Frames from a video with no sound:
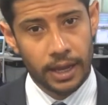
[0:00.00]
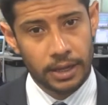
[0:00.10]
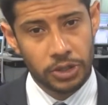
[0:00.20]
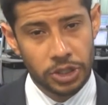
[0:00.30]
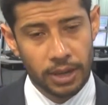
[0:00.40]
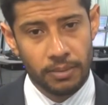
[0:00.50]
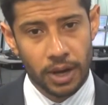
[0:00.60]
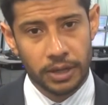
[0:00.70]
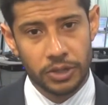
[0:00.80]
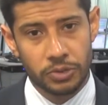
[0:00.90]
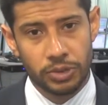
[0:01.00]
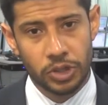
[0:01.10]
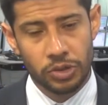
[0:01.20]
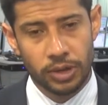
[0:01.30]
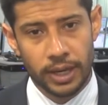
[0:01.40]
share markets
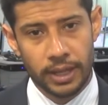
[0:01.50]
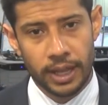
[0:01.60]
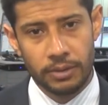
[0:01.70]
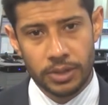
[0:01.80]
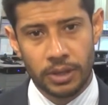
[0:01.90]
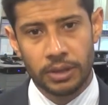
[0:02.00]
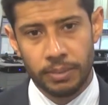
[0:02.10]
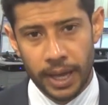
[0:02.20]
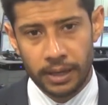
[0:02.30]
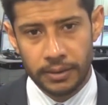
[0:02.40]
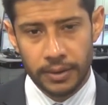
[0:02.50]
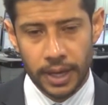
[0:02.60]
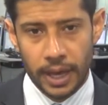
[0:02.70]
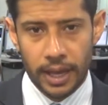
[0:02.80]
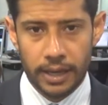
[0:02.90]
retreat, and that was on the back of
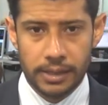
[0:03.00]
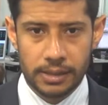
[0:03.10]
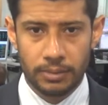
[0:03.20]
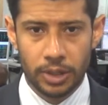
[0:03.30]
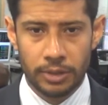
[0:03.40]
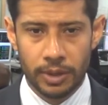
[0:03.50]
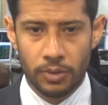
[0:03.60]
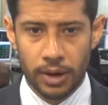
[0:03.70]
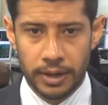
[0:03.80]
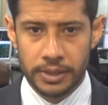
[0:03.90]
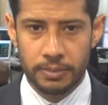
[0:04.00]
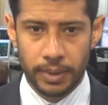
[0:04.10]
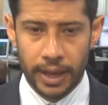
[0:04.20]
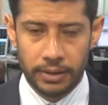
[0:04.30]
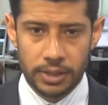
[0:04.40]
some looming worries
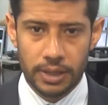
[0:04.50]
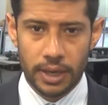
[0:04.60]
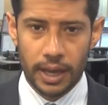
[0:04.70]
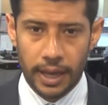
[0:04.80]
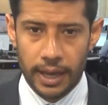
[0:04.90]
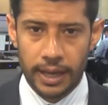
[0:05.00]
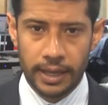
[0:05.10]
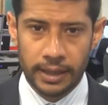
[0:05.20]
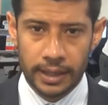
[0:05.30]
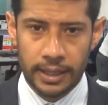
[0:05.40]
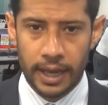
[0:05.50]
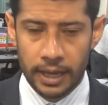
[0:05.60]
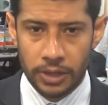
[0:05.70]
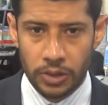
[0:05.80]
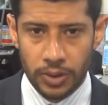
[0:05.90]
about
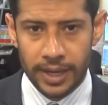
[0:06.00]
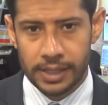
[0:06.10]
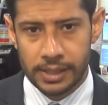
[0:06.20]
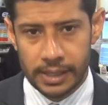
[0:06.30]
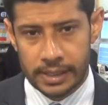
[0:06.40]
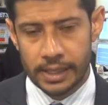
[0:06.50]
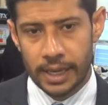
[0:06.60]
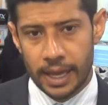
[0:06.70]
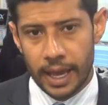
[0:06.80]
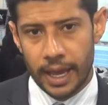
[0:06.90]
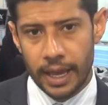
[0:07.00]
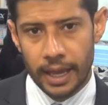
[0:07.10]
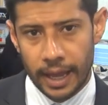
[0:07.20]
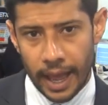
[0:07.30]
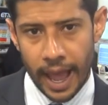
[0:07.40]
the US's
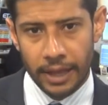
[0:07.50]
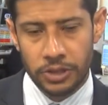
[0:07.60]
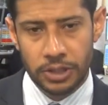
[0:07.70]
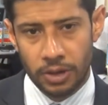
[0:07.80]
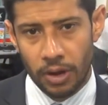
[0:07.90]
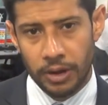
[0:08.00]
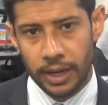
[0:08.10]
action on